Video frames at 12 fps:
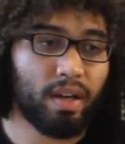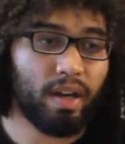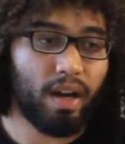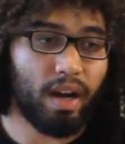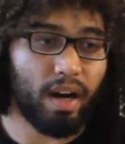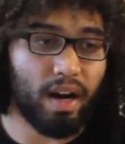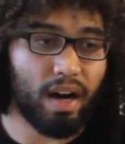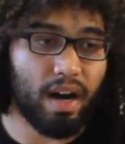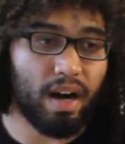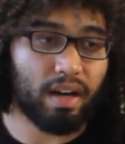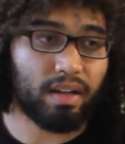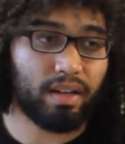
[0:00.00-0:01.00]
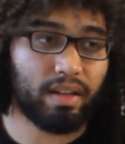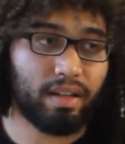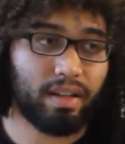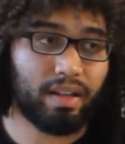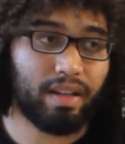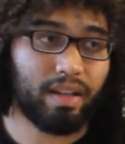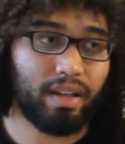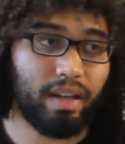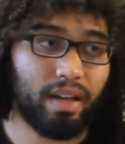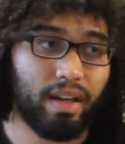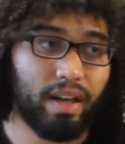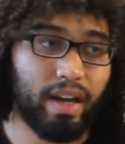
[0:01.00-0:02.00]

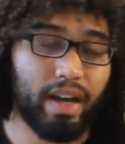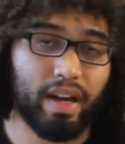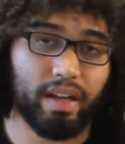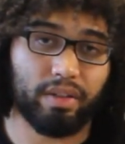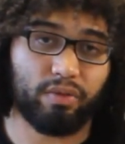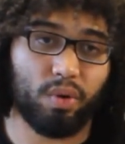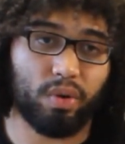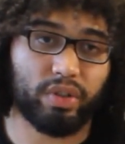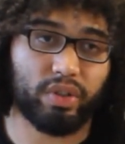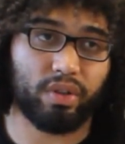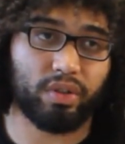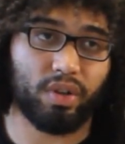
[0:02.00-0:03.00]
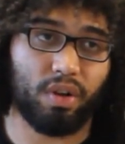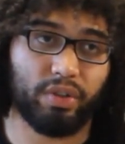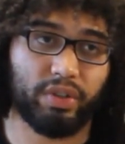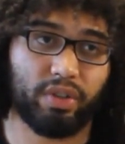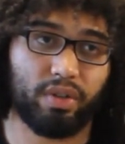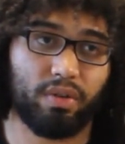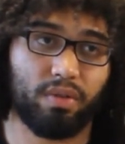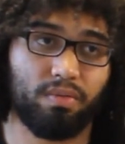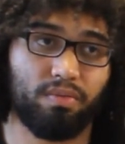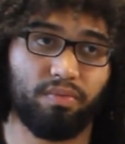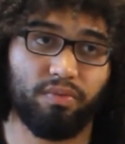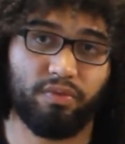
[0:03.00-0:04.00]
And of course, there's also
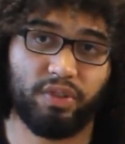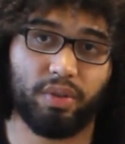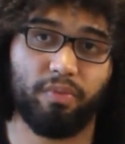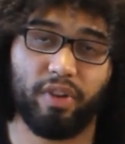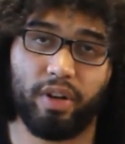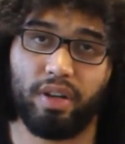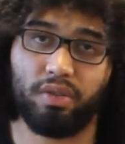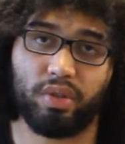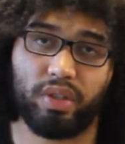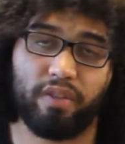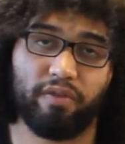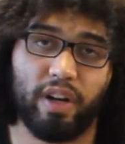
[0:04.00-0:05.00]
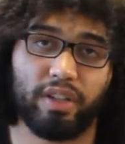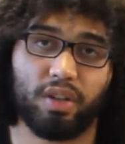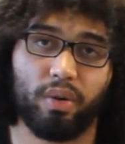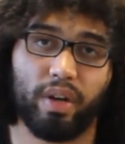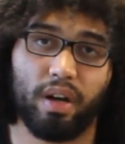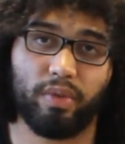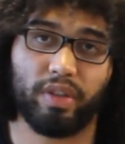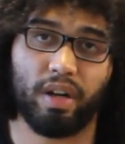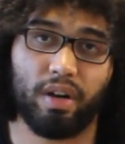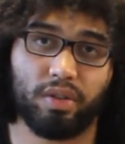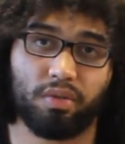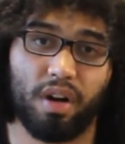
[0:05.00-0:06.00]
some very interesting fights going on with
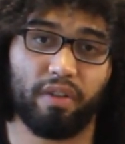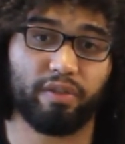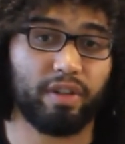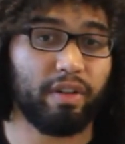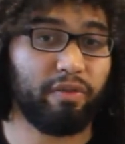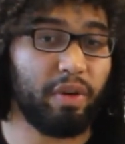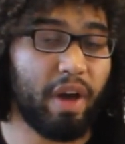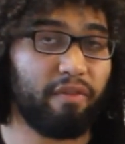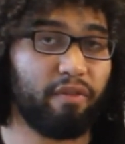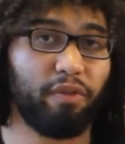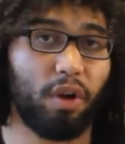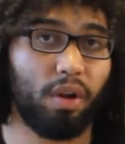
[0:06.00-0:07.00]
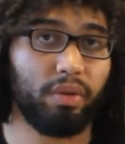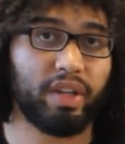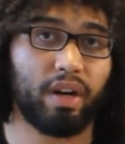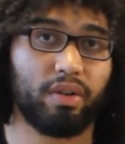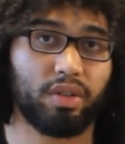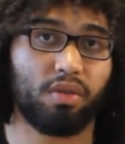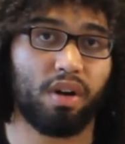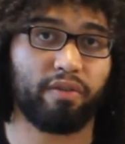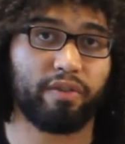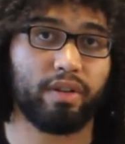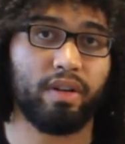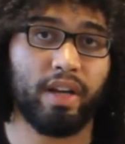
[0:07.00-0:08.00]
Terence Crawford. If you haven't followed Terence
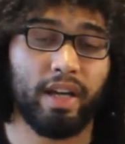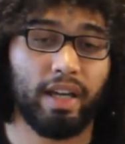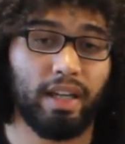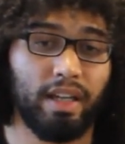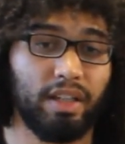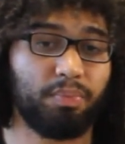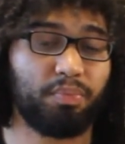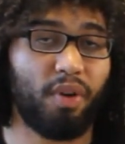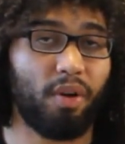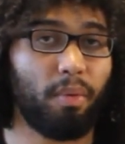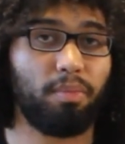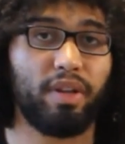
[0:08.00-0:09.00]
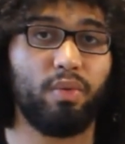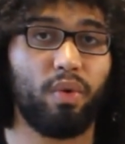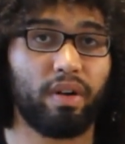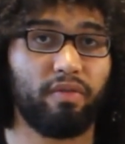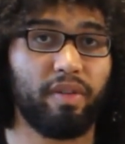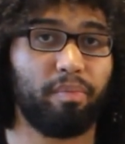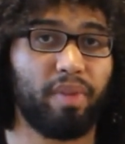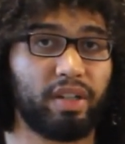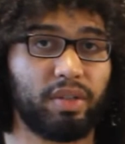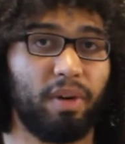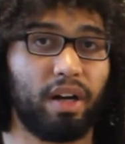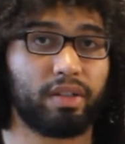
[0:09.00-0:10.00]
Crawford, he's probably one of the
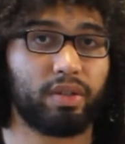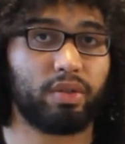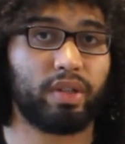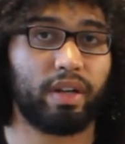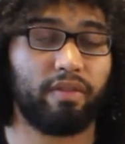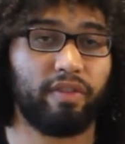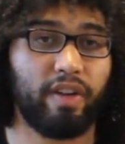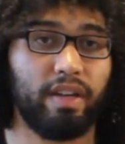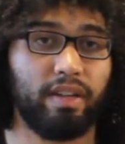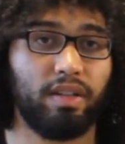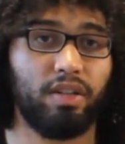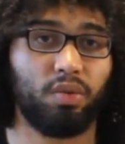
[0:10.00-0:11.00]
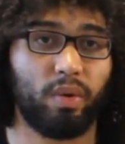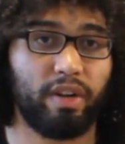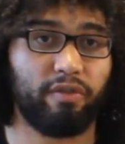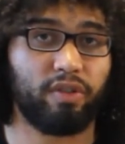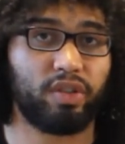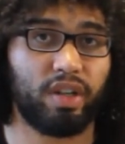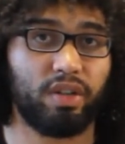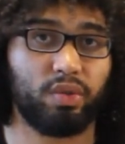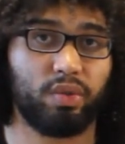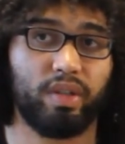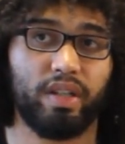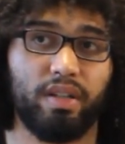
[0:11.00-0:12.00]
best boxers that have hit the 21st
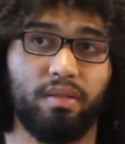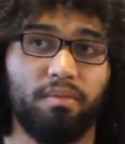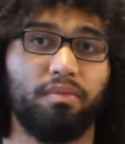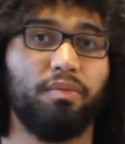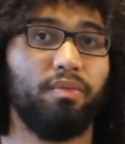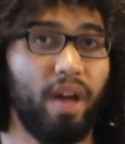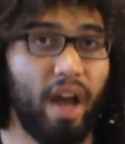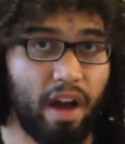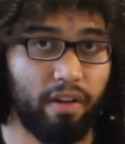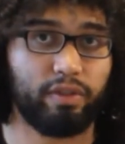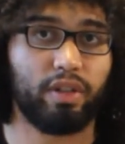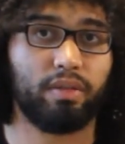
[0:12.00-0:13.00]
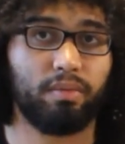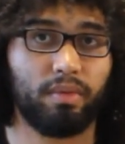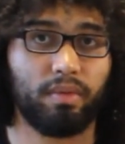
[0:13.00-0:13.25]
century ever.